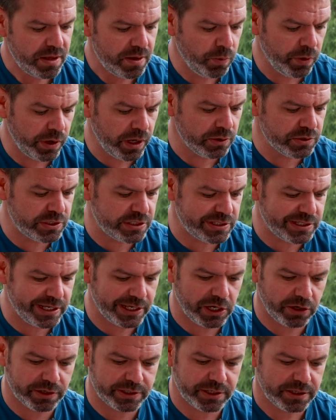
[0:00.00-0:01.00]
What else has he
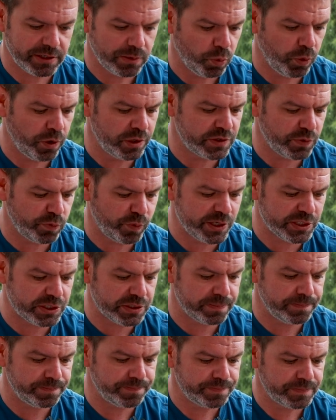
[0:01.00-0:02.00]
got? Words of
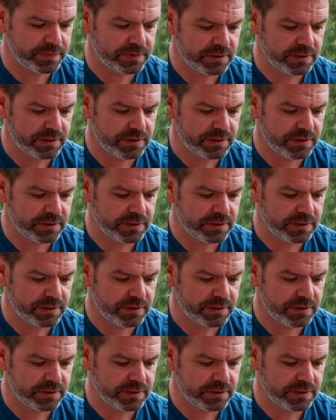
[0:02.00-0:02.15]
wisdom.